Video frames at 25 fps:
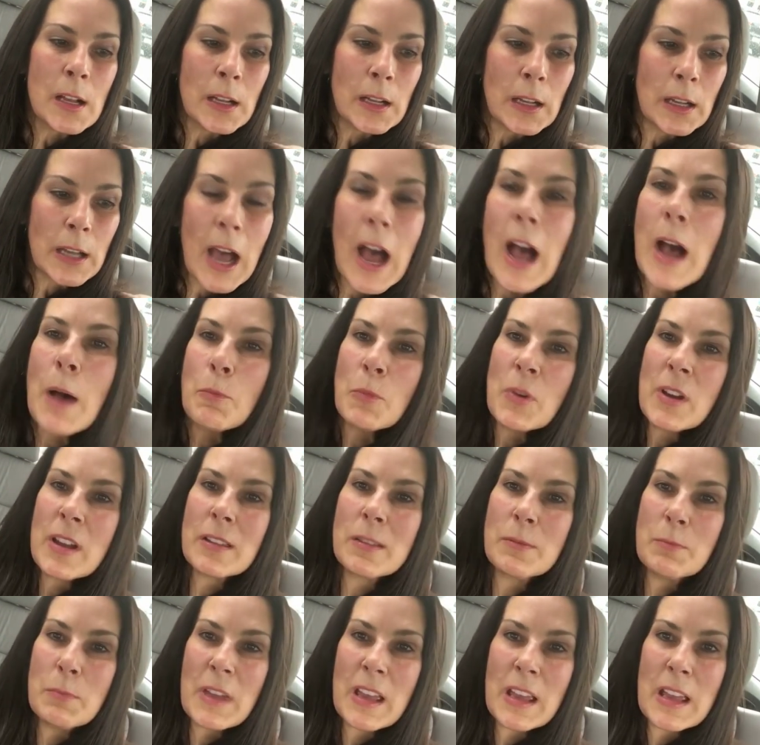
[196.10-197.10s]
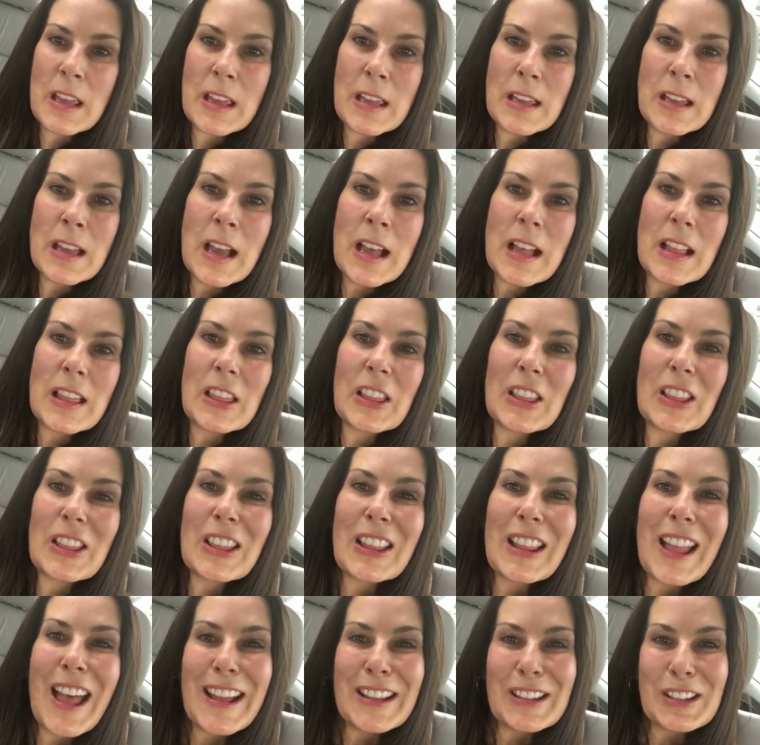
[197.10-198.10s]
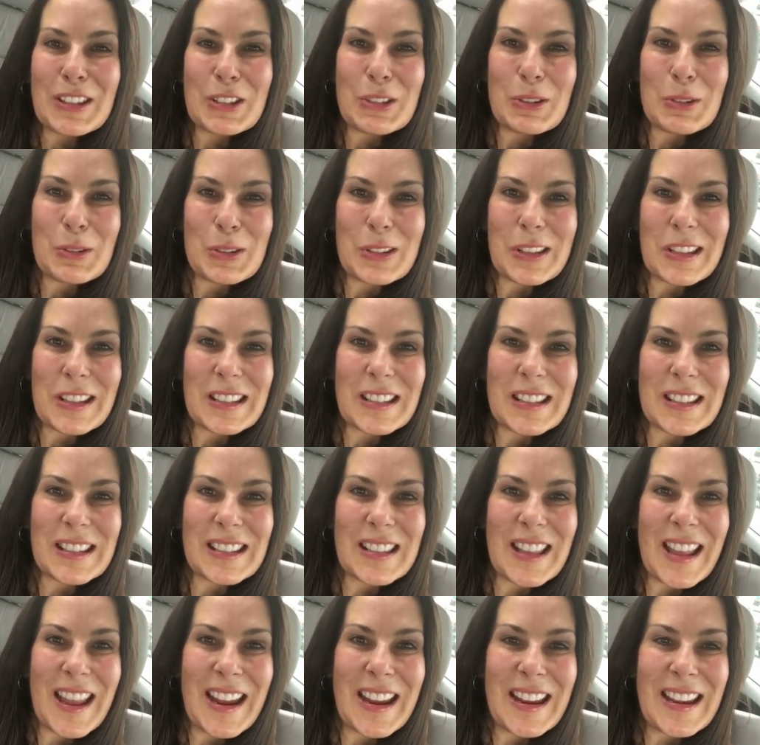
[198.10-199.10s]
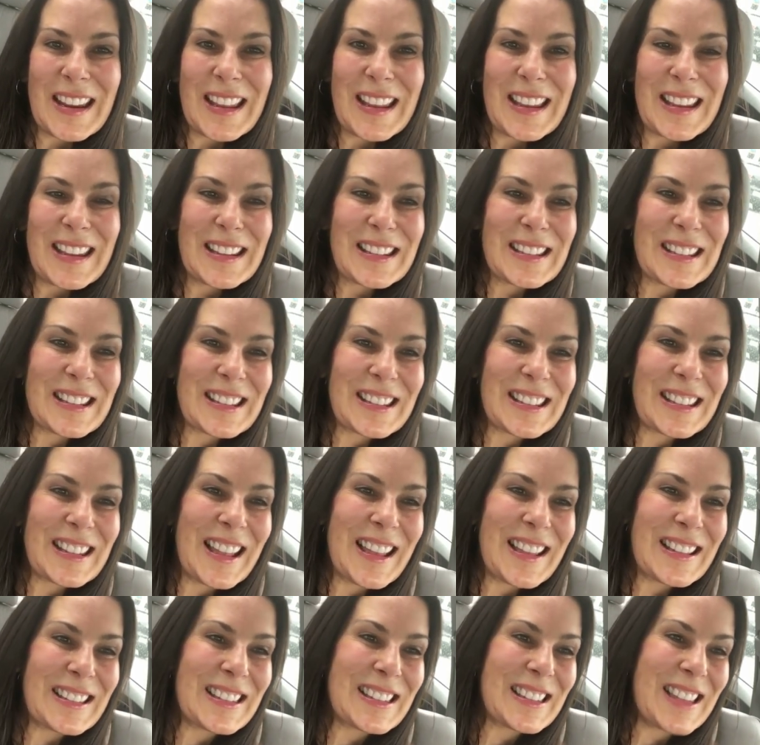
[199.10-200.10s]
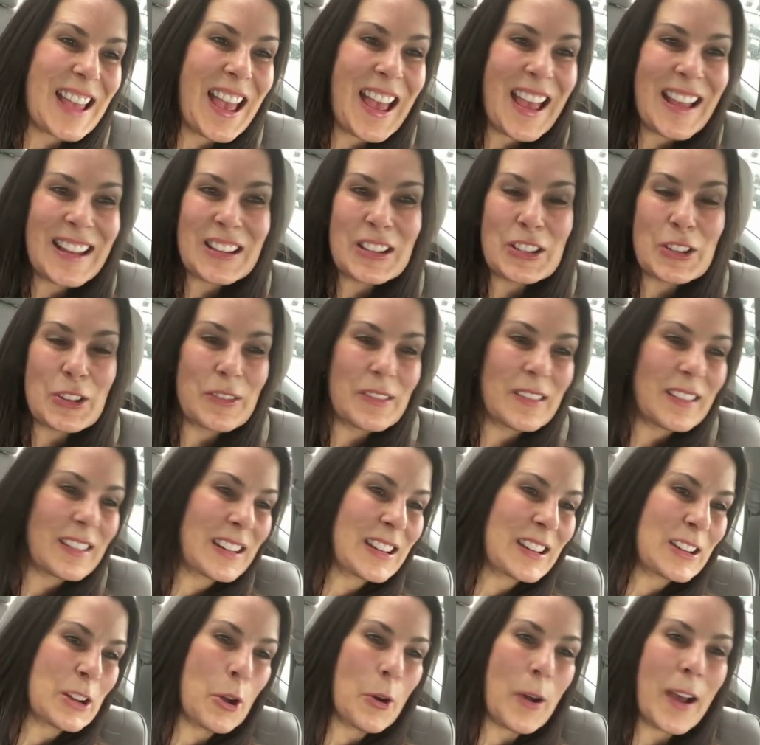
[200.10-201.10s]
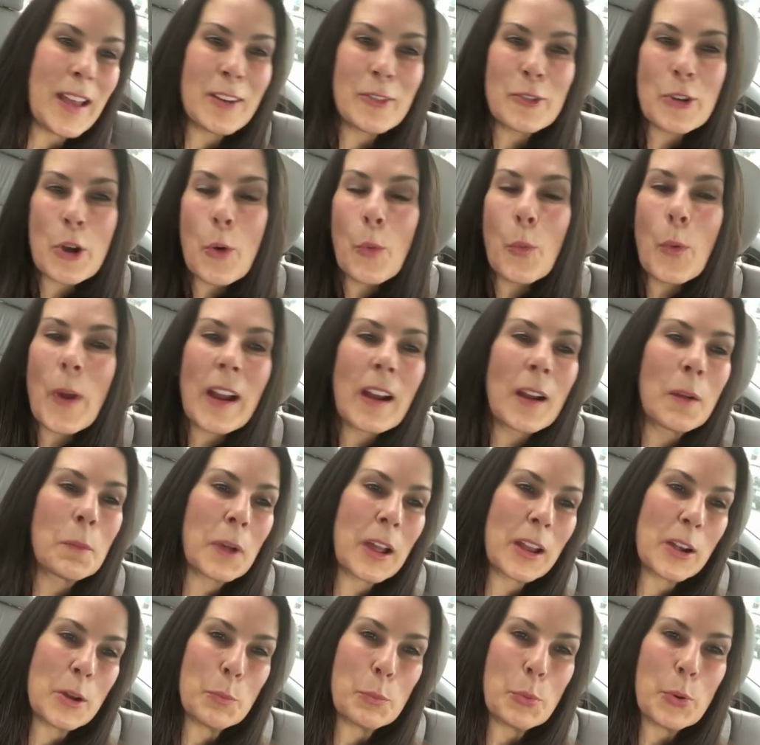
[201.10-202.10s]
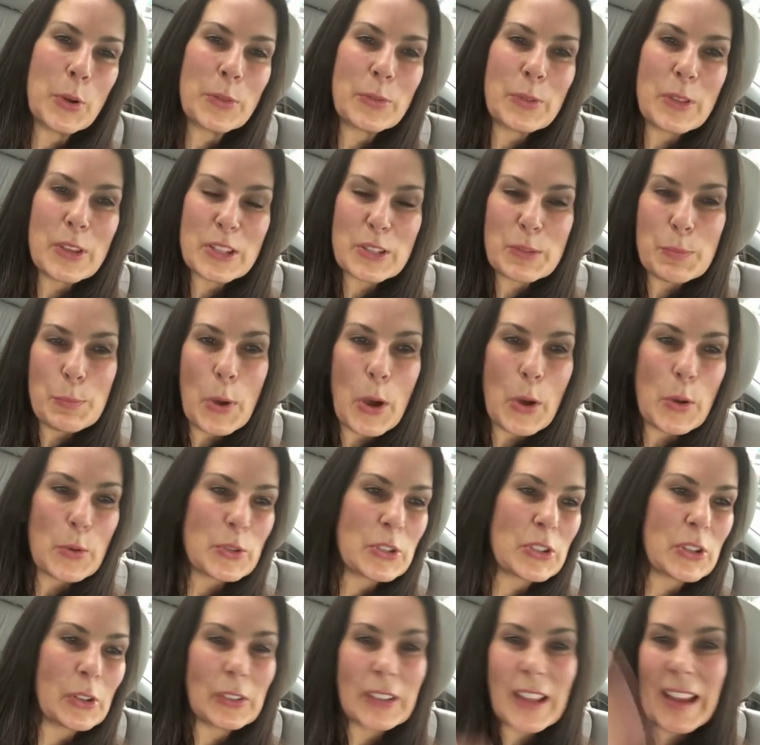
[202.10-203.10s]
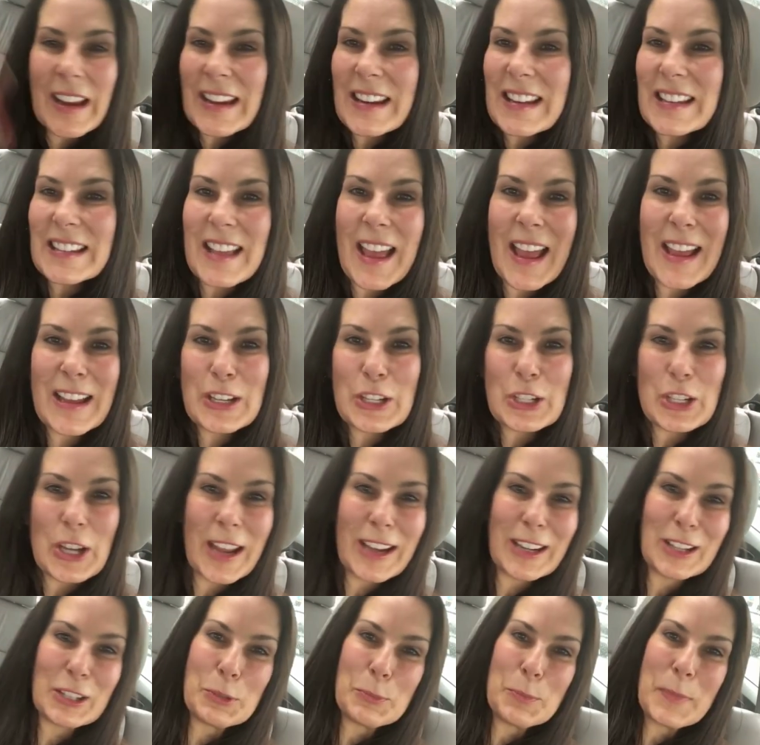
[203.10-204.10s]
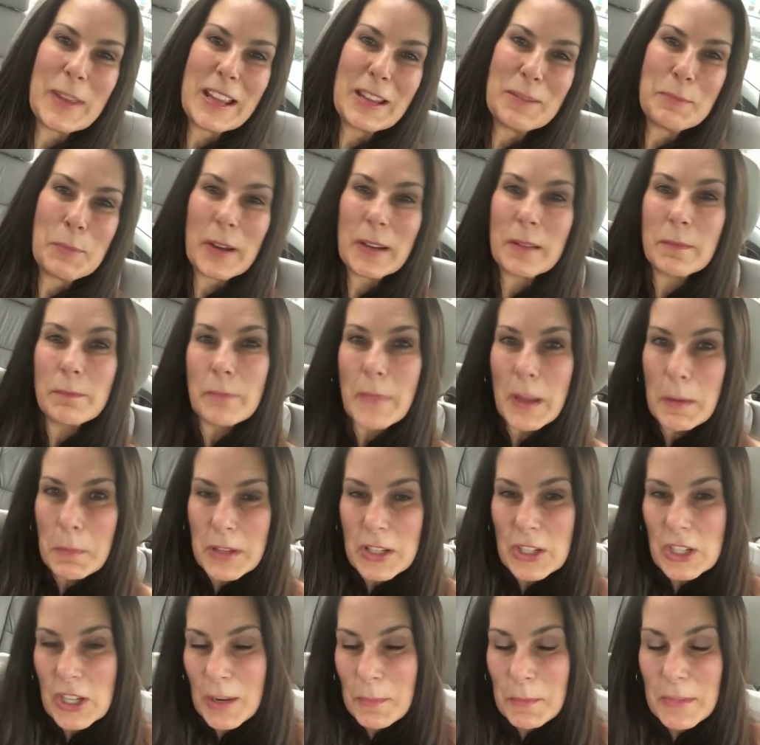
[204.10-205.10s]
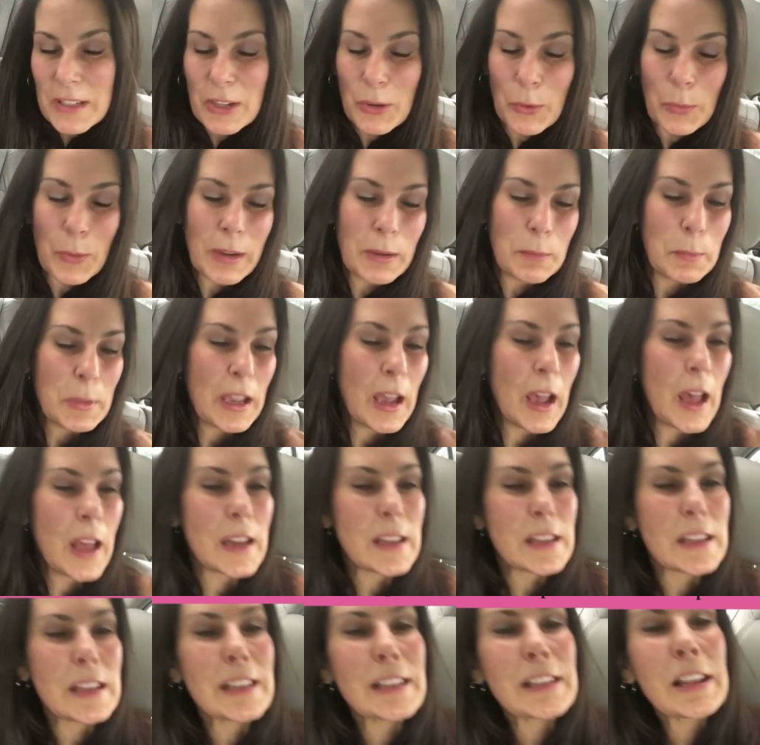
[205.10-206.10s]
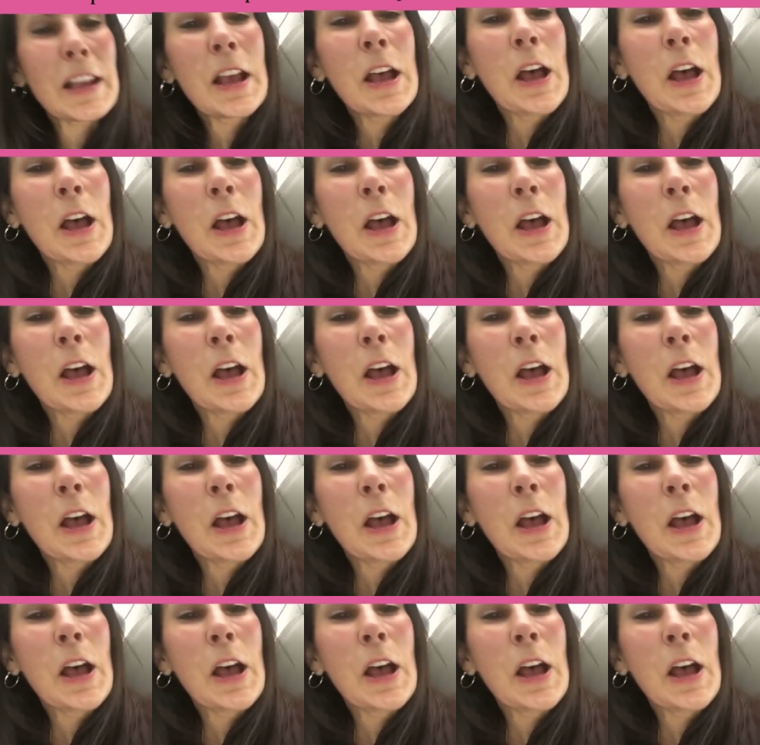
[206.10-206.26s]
Come with me. Let's do this, ladies. Let's and you know, I don't know where I'm gonna put this post. So ladies and gentlemen, but maybe the gentlemen don't wanna be goddesses.